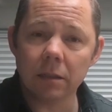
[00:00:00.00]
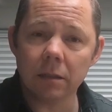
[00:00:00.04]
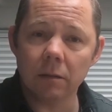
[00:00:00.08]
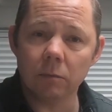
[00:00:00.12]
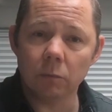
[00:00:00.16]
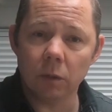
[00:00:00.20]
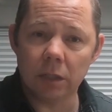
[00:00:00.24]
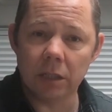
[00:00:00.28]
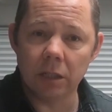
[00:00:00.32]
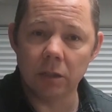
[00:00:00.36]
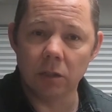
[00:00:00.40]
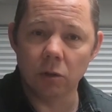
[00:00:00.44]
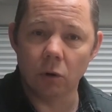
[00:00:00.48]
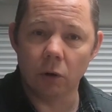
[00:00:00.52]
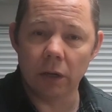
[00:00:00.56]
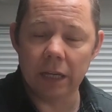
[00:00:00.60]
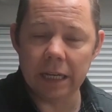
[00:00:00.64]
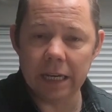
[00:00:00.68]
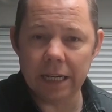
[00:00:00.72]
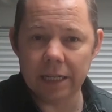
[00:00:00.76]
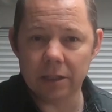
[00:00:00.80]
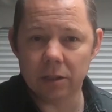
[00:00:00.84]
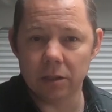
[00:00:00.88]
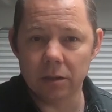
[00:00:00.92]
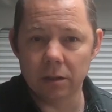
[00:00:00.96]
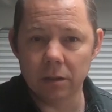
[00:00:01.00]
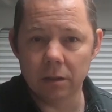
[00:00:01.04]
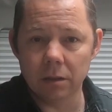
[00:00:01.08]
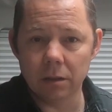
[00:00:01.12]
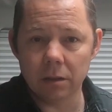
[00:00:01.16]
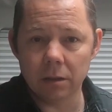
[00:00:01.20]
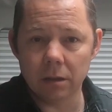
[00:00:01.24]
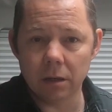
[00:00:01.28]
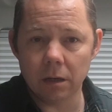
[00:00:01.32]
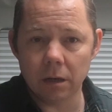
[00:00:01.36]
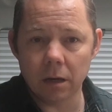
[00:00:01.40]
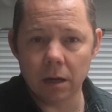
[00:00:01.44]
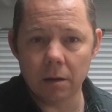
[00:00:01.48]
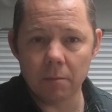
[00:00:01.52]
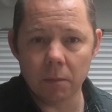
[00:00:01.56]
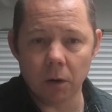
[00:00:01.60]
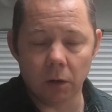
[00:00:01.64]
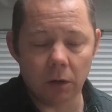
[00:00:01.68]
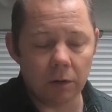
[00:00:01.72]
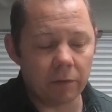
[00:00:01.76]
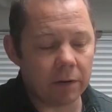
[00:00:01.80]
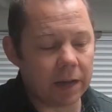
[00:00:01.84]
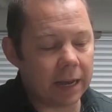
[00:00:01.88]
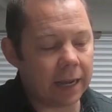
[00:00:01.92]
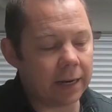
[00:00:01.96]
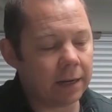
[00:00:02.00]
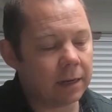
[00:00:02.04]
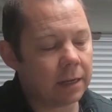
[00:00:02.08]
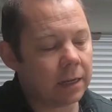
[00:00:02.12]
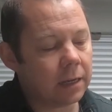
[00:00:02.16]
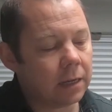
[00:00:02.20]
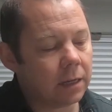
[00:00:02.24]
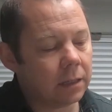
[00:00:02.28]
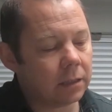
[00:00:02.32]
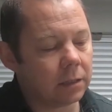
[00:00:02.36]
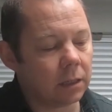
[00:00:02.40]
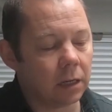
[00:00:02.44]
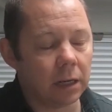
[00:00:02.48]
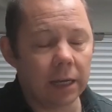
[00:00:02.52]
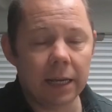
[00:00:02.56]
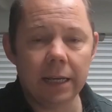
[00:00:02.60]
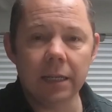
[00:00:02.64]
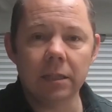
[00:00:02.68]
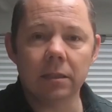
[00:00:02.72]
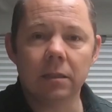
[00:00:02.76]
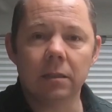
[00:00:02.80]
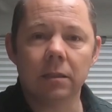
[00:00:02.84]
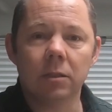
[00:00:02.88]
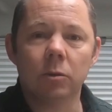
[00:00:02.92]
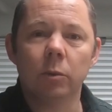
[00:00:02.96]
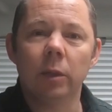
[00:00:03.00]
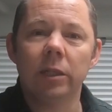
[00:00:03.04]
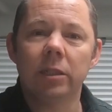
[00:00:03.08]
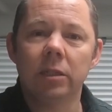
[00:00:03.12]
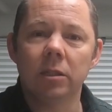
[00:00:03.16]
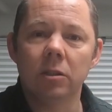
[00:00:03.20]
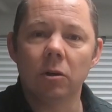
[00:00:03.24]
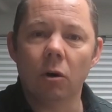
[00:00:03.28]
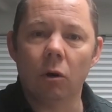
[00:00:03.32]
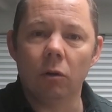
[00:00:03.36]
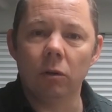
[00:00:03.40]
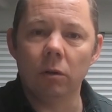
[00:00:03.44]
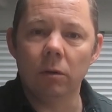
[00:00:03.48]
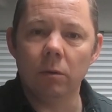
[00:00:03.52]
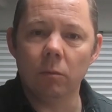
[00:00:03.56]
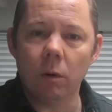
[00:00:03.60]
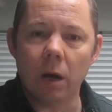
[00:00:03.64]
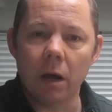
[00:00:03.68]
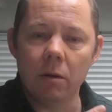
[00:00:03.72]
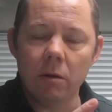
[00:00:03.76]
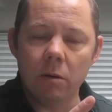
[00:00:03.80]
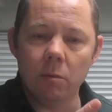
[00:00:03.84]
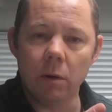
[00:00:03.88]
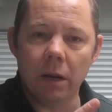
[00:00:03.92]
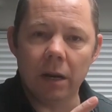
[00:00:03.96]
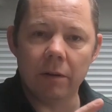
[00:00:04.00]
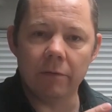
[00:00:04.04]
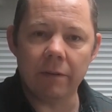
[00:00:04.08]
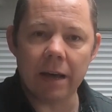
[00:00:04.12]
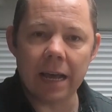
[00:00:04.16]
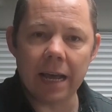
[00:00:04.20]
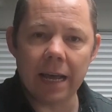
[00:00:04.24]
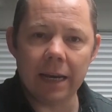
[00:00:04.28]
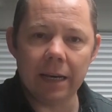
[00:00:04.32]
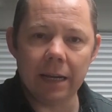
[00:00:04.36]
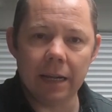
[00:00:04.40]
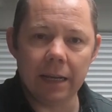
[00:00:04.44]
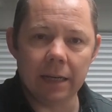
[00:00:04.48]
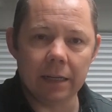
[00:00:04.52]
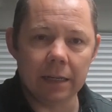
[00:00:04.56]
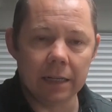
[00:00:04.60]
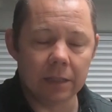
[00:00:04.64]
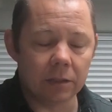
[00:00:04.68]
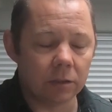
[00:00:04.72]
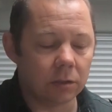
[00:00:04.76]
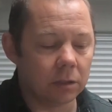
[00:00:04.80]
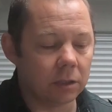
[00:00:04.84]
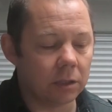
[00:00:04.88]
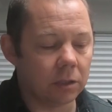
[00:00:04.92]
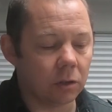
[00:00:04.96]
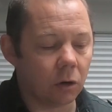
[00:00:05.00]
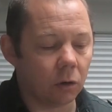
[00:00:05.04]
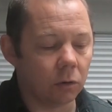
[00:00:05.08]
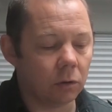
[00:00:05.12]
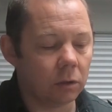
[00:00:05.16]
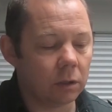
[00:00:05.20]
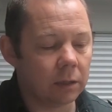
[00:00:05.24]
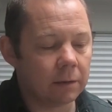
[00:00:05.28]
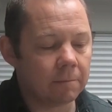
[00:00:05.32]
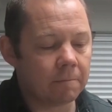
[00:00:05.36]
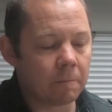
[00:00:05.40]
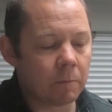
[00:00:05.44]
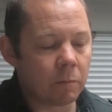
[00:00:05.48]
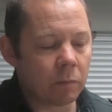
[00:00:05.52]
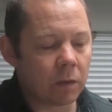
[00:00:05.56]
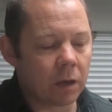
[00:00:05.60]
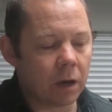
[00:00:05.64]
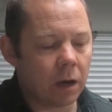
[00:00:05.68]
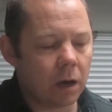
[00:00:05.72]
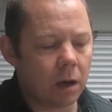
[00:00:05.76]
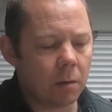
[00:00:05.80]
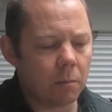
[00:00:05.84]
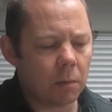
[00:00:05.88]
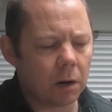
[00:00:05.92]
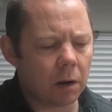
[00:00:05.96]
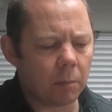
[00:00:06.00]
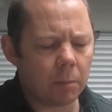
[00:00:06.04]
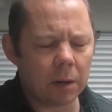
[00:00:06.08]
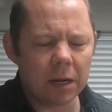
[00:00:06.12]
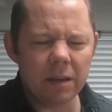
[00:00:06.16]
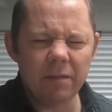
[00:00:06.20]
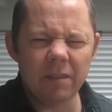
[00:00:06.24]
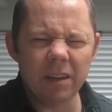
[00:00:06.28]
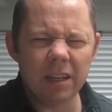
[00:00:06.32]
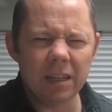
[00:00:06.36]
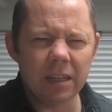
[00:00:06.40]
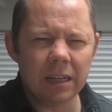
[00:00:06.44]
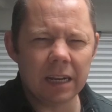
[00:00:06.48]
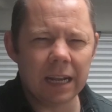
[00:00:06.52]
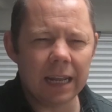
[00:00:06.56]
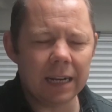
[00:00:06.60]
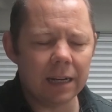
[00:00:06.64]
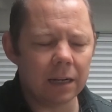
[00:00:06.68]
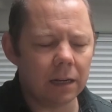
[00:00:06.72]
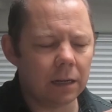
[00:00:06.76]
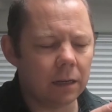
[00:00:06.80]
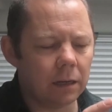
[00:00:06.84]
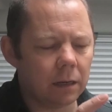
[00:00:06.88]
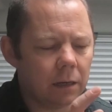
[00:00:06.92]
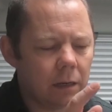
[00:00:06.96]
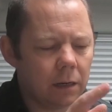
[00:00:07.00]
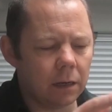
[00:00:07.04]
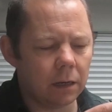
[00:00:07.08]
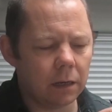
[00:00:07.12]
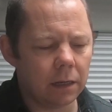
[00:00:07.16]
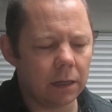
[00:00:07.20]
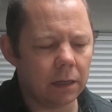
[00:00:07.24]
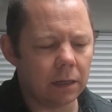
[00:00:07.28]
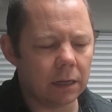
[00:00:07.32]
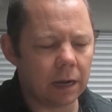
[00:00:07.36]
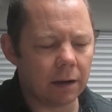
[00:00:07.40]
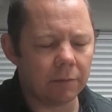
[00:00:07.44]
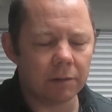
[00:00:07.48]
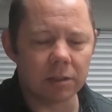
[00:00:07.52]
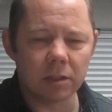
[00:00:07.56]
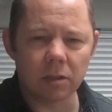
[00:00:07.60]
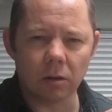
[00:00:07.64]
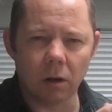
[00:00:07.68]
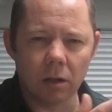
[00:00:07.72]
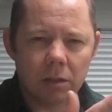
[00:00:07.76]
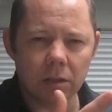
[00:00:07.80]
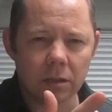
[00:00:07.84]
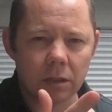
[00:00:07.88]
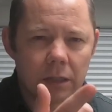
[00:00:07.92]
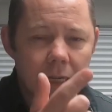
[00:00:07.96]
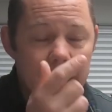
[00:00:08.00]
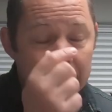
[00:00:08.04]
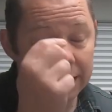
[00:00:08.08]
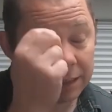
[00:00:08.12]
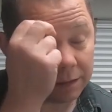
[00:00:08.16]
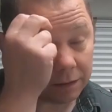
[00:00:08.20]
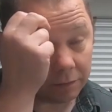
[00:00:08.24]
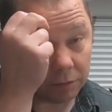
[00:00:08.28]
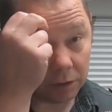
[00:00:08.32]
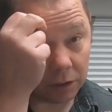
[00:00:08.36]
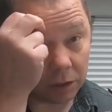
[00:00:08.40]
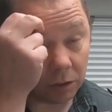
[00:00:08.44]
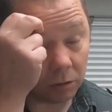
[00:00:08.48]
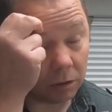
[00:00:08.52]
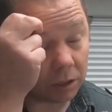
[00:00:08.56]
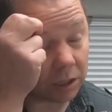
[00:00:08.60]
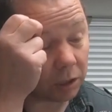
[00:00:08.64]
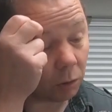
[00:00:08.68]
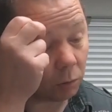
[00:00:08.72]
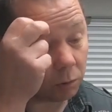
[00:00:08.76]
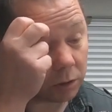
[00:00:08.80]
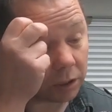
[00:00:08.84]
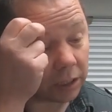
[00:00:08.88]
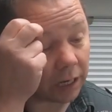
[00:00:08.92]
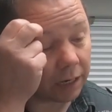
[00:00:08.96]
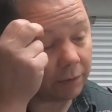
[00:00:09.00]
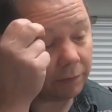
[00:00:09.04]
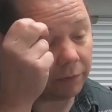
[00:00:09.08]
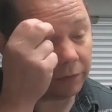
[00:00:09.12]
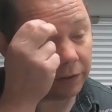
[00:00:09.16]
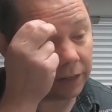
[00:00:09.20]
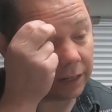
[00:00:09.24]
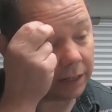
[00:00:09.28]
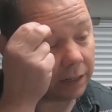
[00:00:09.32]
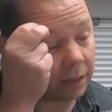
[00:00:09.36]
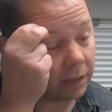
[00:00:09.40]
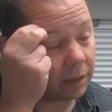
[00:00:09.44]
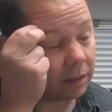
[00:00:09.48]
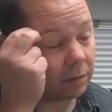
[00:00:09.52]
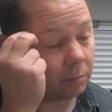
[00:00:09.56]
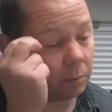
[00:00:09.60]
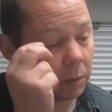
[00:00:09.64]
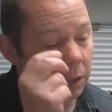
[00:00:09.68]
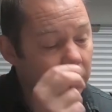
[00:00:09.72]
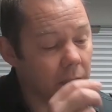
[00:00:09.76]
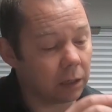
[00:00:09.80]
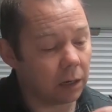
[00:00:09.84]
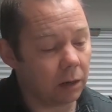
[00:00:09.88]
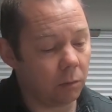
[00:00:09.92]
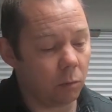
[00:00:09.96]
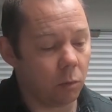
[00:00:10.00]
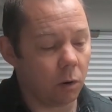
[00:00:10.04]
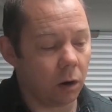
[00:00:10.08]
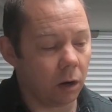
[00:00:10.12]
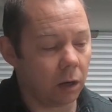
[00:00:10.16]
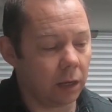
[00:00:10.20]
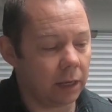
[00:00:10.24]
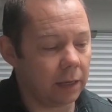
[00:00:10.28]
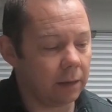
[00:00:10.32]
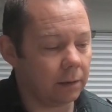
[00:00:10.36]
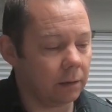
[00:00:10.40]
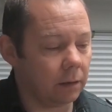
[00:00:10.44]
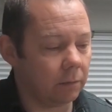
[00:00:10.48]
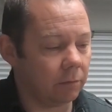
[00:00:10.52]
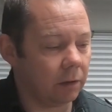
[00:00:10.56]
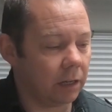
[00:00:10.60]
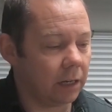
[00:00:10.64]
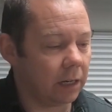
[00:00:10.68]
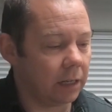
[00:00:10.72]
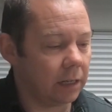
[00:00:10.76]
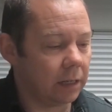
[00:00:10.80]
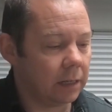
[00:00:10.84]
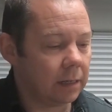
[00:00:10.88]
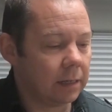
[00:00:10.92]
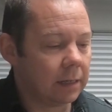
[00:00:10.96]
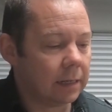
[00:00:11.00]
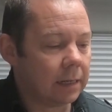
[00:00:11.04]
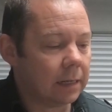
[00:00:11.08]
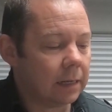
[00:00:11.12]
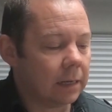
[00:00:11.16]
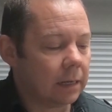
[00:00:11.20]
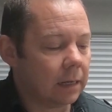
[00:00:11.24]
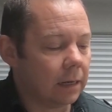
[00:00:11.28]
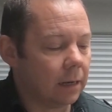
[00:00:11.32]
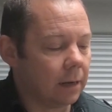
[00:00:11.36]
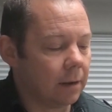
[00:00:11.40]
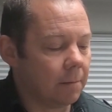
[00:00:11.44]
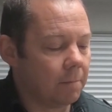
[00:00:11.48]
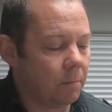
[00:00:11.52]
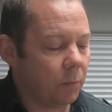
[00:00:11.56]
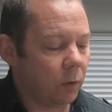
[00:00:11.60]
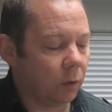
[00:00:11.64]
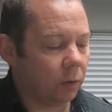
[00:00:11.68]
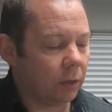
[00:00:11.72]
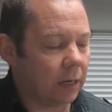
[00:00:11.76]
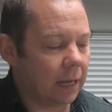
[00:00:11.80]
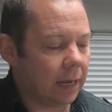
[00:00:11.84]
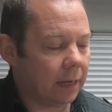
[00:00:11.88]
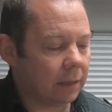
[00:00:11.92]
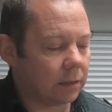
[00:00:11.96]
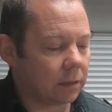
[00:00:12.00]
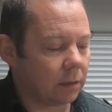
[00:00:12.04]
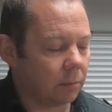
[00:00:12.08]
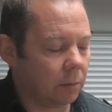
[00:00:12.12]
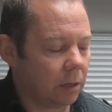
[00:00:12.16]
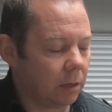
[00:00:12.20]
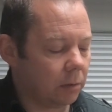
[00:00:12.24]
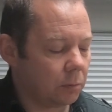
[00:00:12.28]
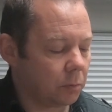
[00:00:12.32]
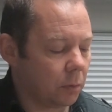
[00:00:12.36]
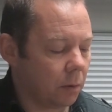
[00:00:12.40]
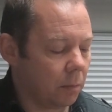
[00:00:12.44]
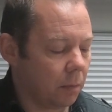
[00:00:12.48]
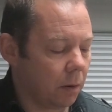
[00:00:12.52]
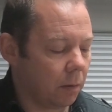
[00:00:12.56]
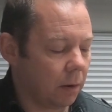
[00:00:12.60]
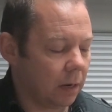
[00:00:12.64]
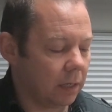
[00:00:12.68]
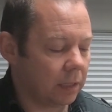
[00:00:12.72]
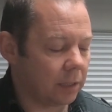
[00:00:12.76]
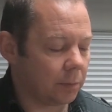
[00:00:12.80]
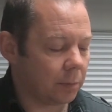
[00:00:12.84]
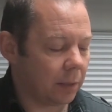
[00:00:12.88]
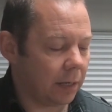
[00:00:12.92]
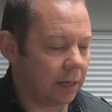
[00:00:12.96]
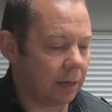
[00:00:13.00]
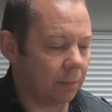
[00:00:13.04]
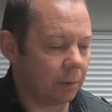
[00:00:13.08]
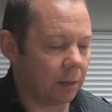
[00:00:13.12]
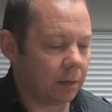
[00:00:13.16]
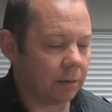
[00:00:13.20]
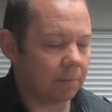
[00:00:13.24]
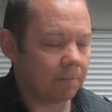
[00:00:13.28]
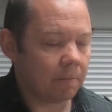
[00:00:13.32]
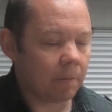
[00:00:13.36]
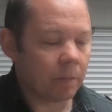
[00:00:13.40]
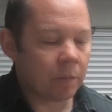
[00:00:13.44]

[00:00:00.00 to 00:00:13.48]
which is your ignition on the van, so that it switches on only when the van ignition is on. And I believe you can connect the other side to negative to do the sort of same thing, but I don't know why really on that. Someone else might explain that one.